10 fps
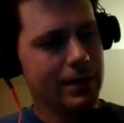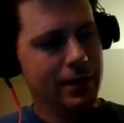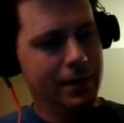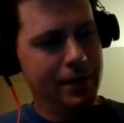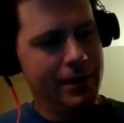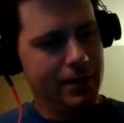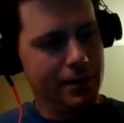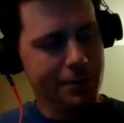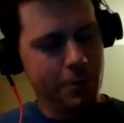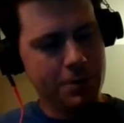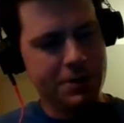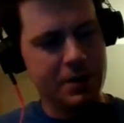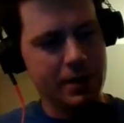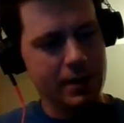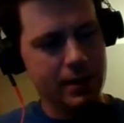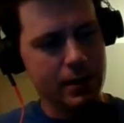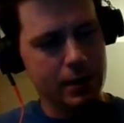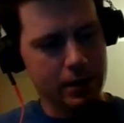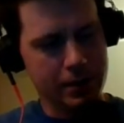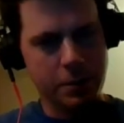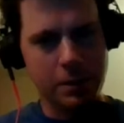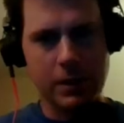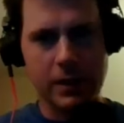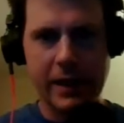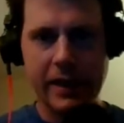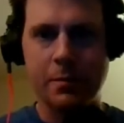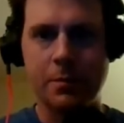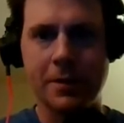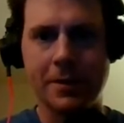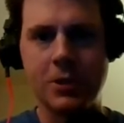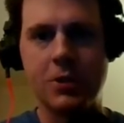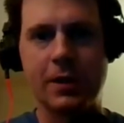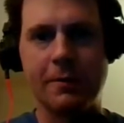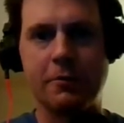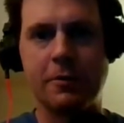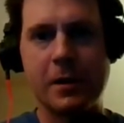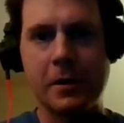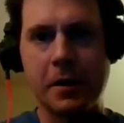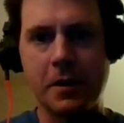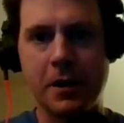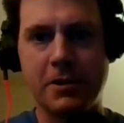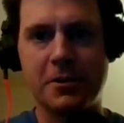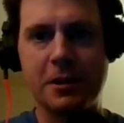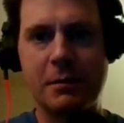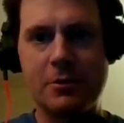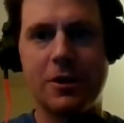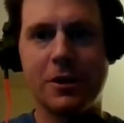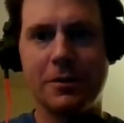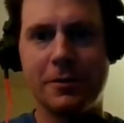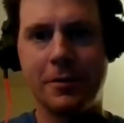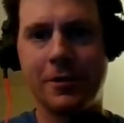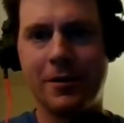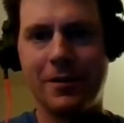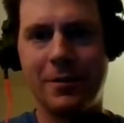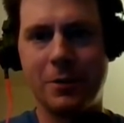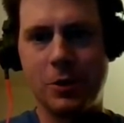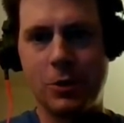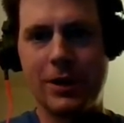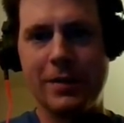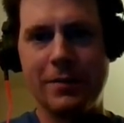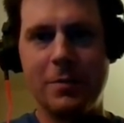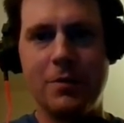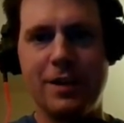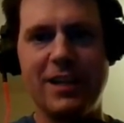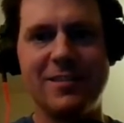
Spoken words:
The lovable idiot brothers driving around in their ice cream truck for the majority of the movie.